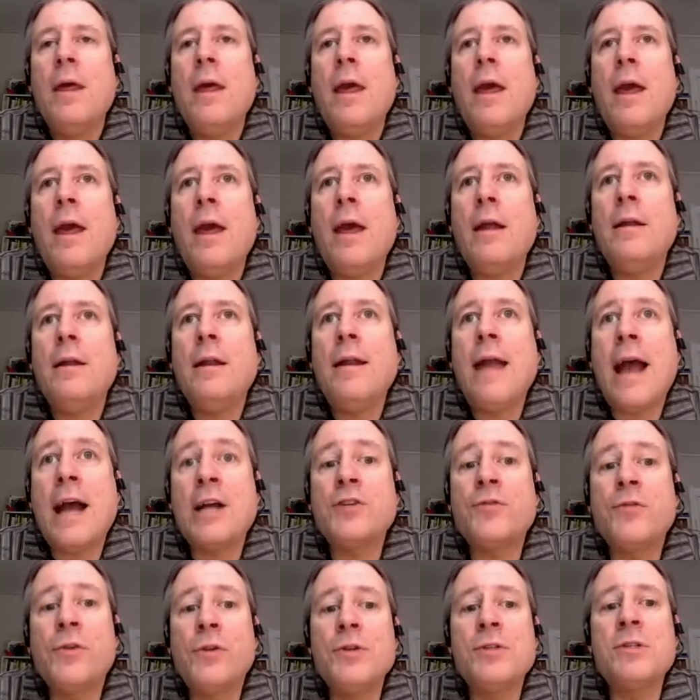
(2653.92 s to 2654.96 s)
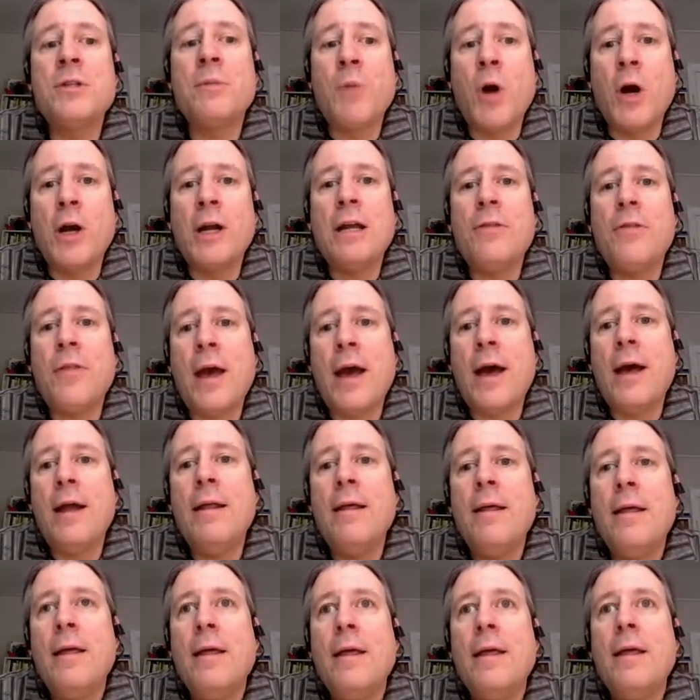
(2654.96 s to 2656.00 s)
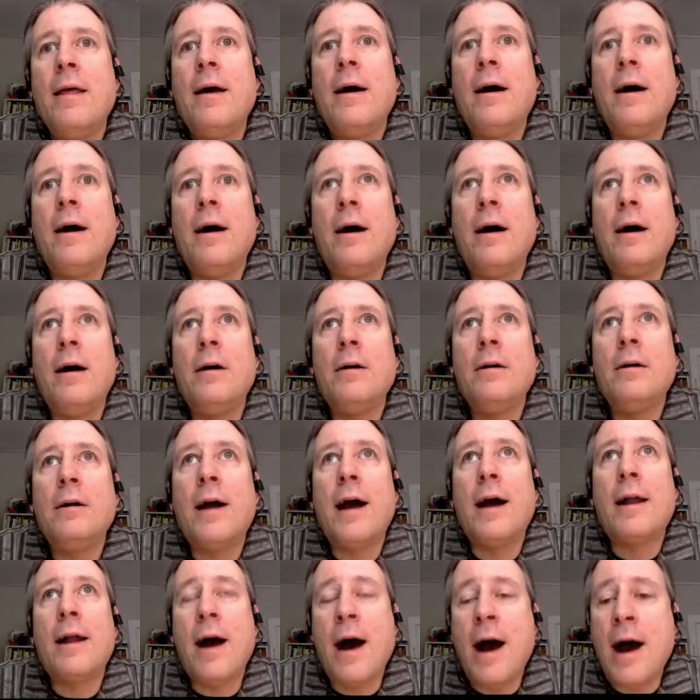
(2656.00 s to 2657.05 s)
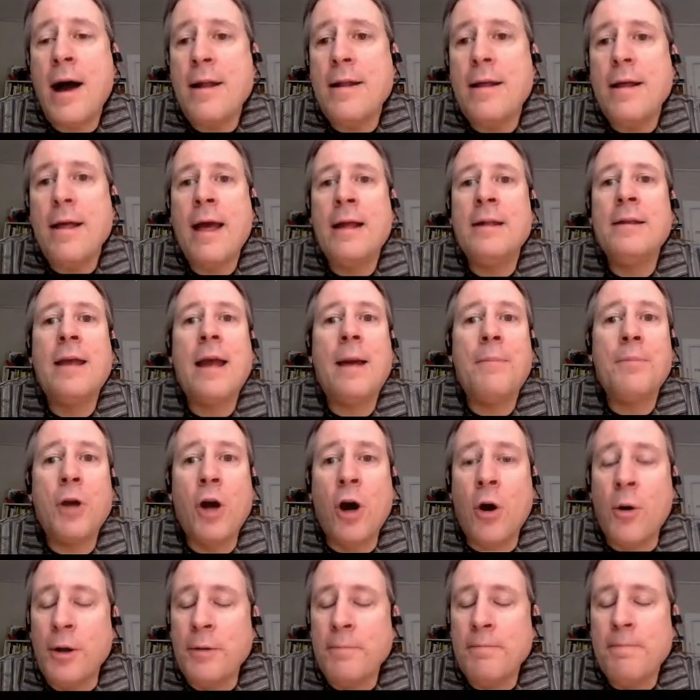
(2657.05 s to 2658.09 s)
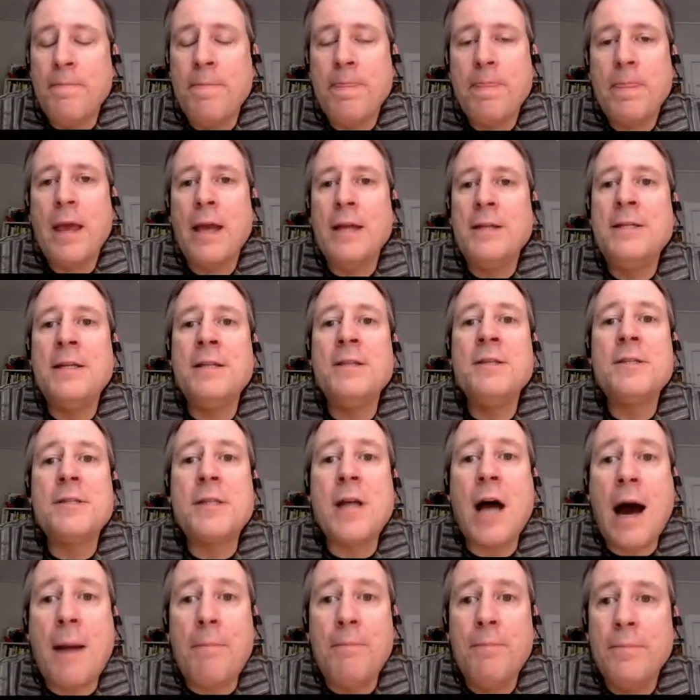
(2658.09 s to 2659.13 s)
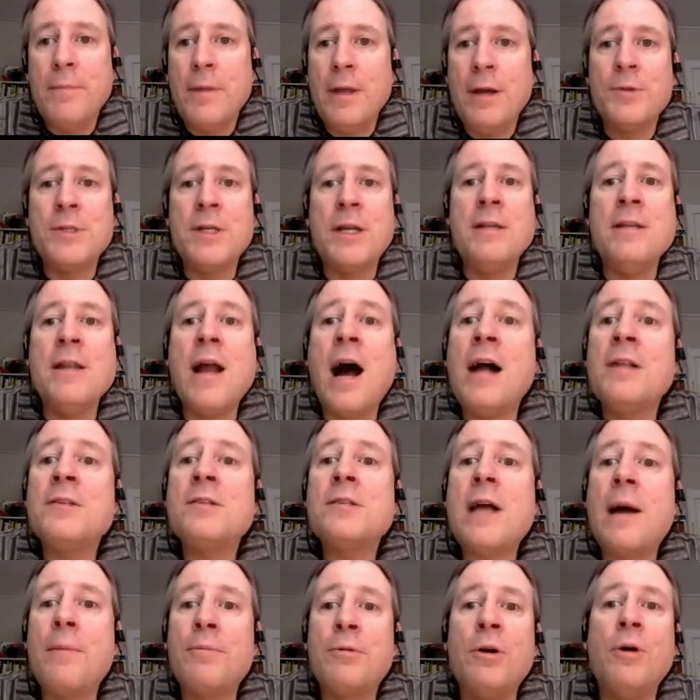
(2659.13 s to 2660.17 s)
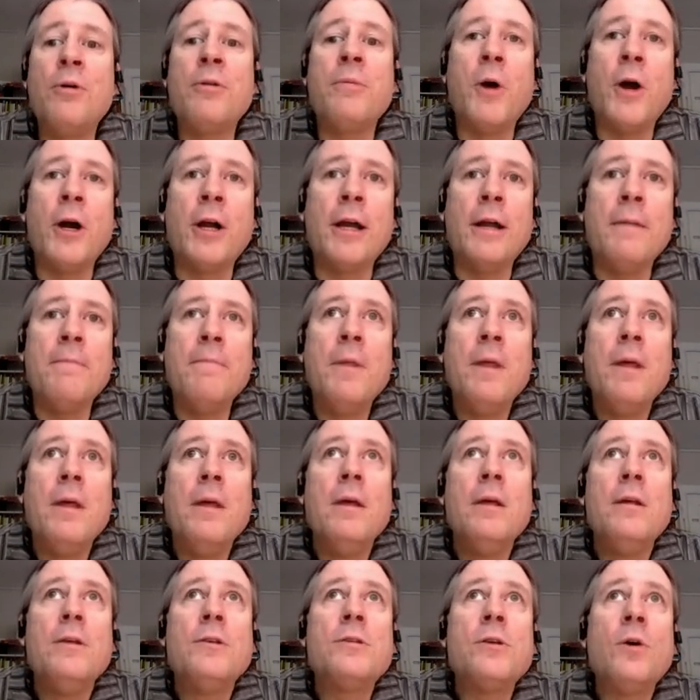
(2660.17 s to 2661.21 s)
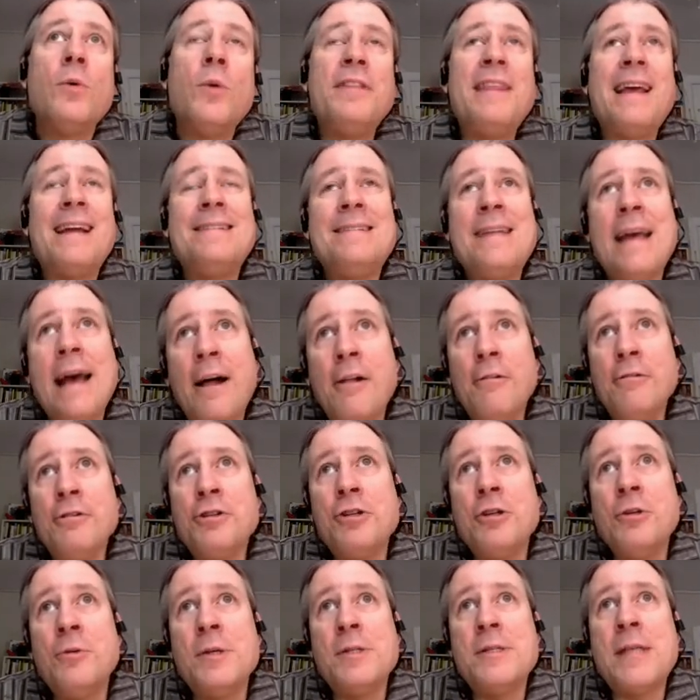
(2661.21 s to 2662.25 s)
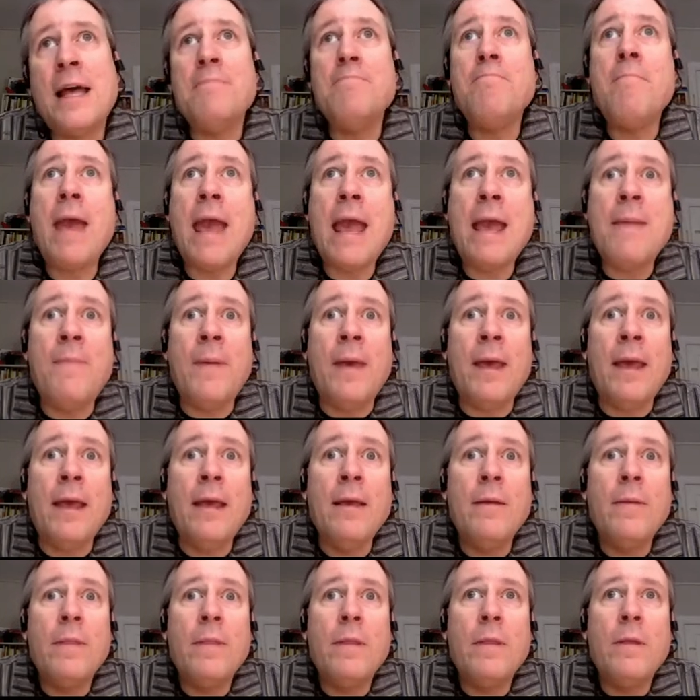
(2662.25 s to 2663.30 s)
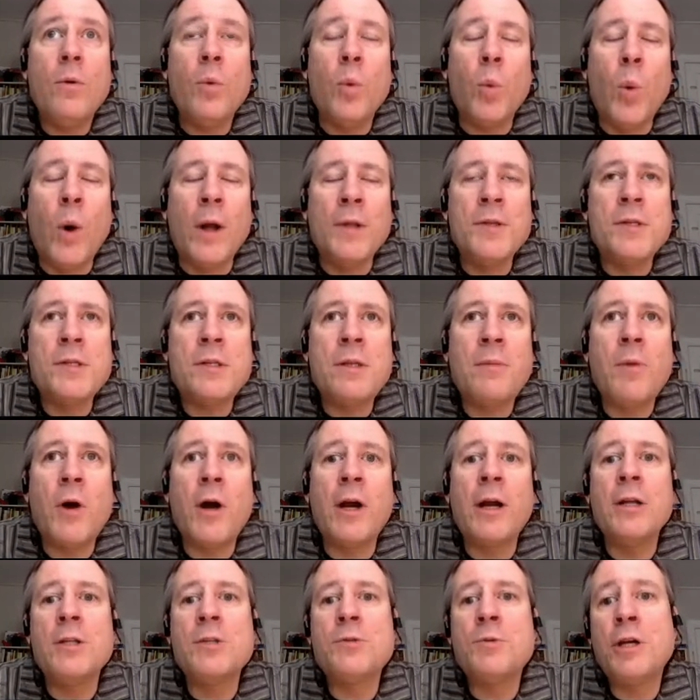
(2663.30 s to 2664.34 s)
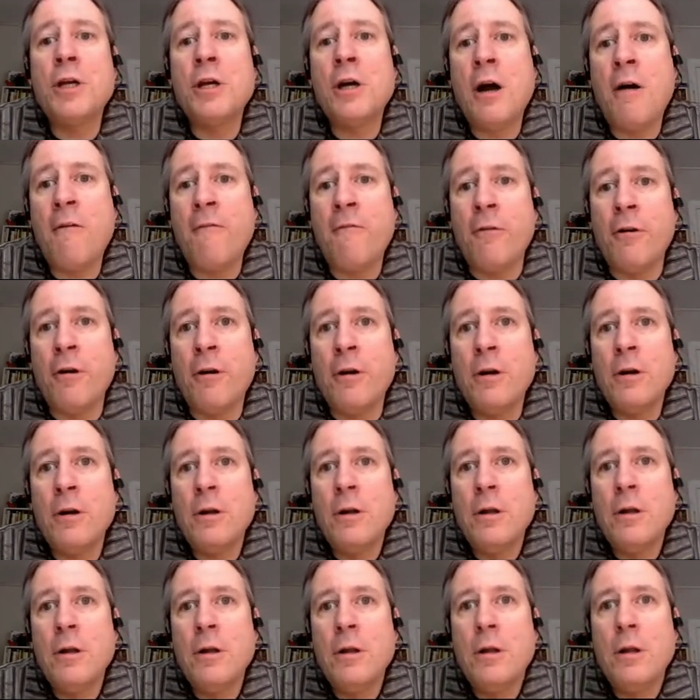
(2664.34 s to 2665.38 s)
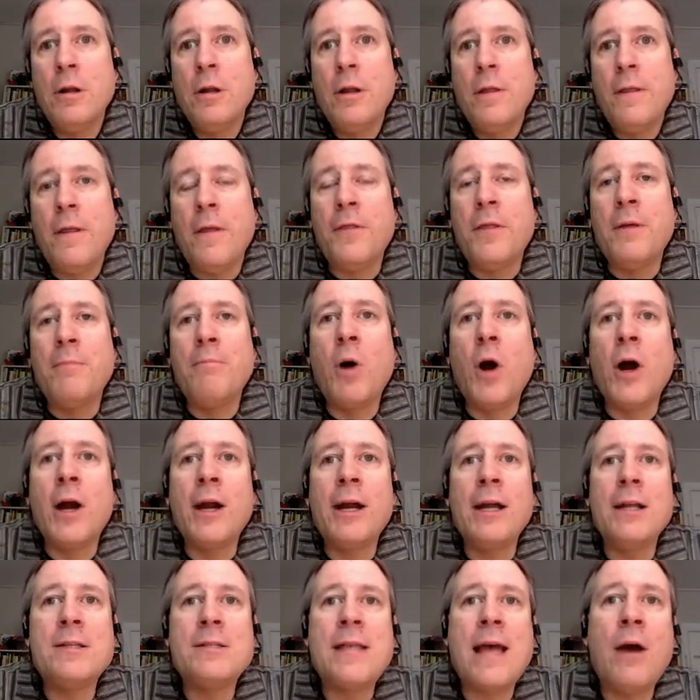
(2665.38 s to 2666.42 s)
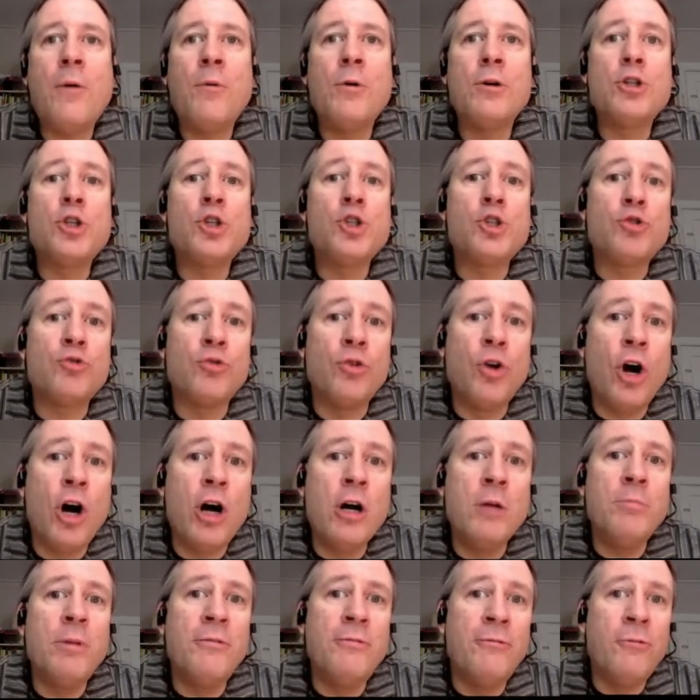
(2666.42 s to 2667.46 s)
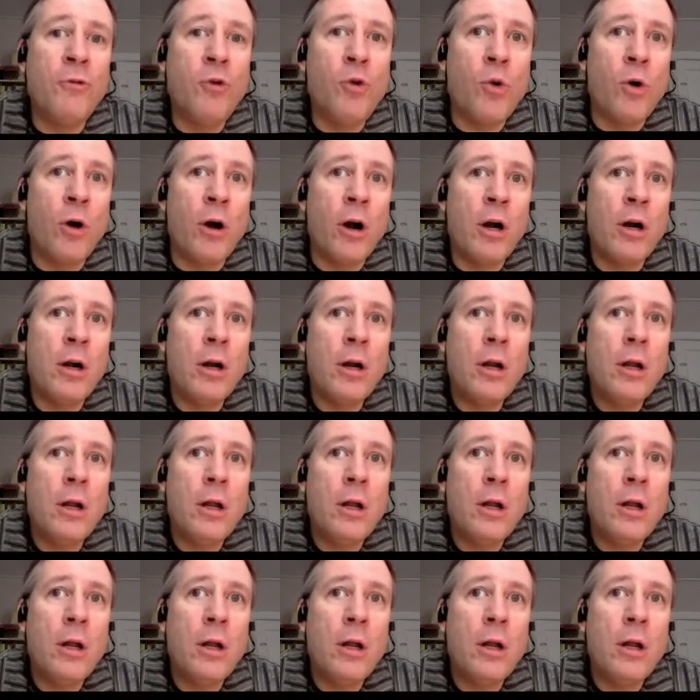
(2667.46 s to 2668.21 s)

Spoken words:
And Nashville is the market that got hot and kept going. It didn't stop. It was a nonstop growth market. So what that tells you is that maybe once the markets recover, that the markets that were strong before,